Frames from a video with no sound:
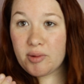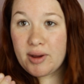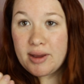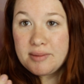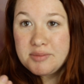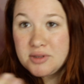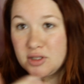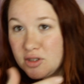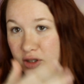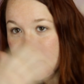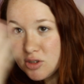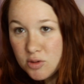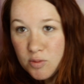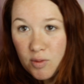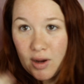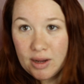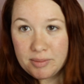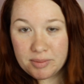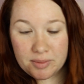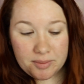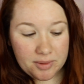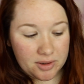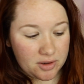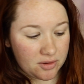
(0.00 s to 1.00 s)
wipes, you just
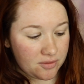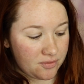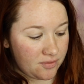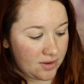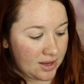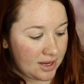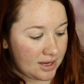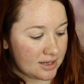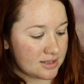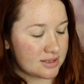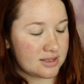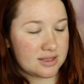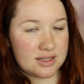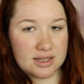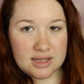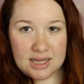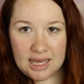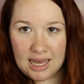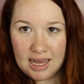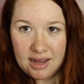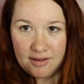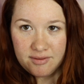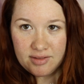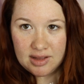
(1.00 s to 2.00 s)
wipe them on your face. They
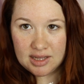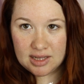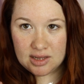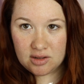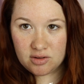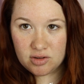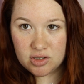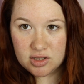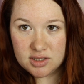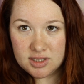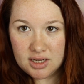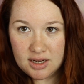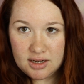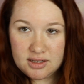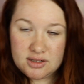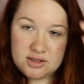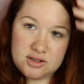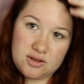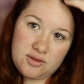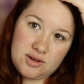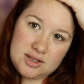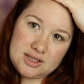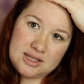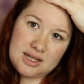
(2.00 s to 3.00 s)
have like little suds,
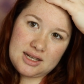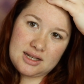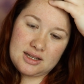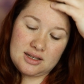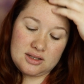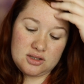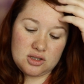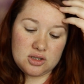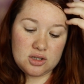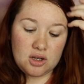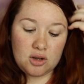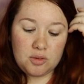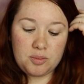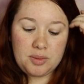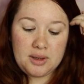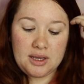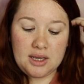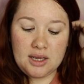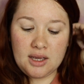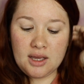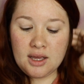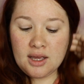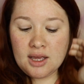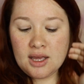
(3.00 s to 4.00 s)
so it's like
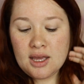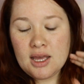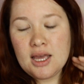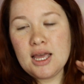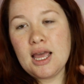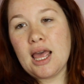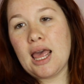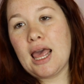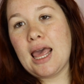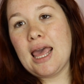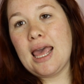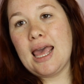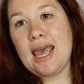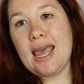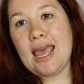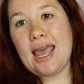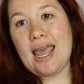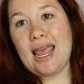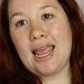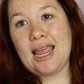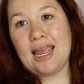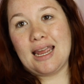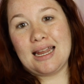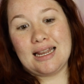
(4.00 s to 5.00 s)
soapy,
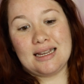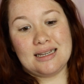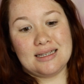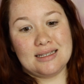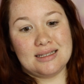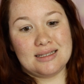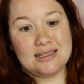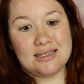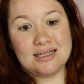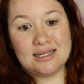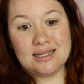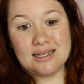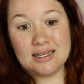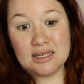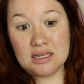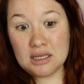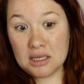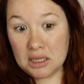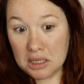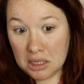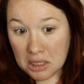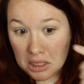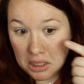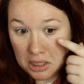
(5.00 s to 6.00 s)
and
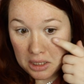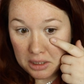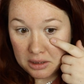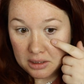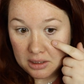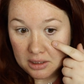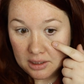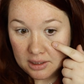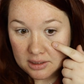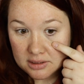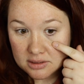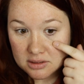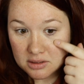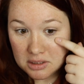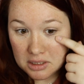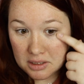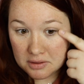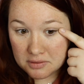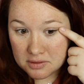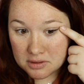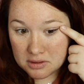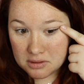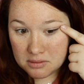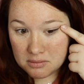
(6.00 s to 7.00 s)
I think I still
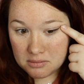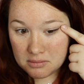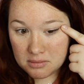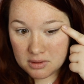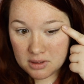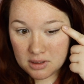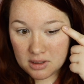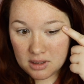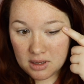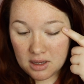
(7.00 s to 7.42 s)
have some.